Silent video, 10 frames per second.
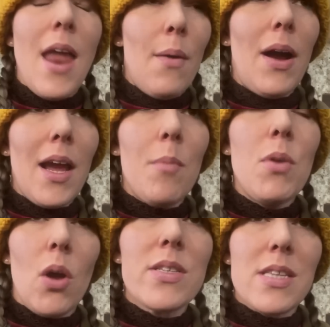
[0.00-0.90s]
Now, I am
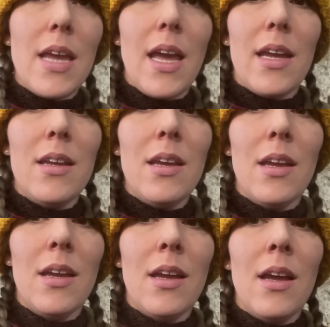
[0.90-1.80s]
not saying
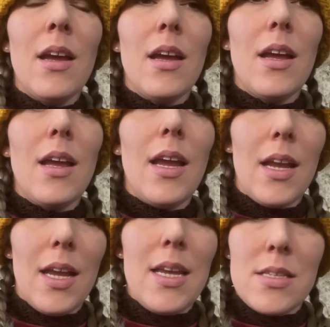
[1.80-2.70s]

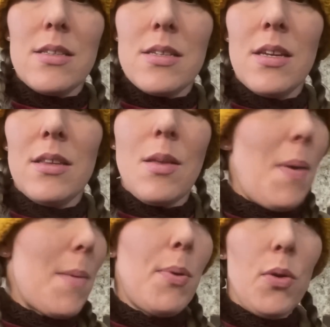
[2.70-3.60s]
it isn't the
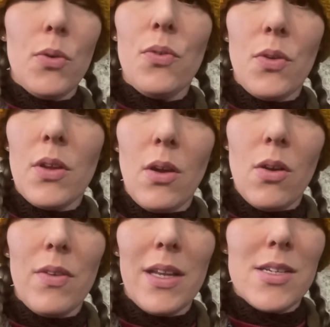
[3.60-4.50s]
pet poodle from the
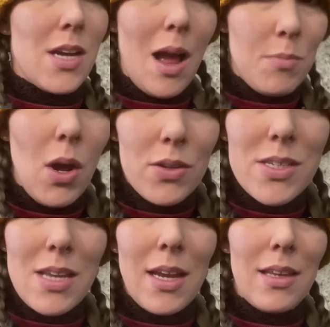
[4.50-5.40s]
local village. I'm not
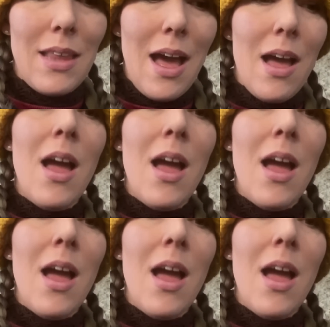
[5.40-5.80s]
saying that.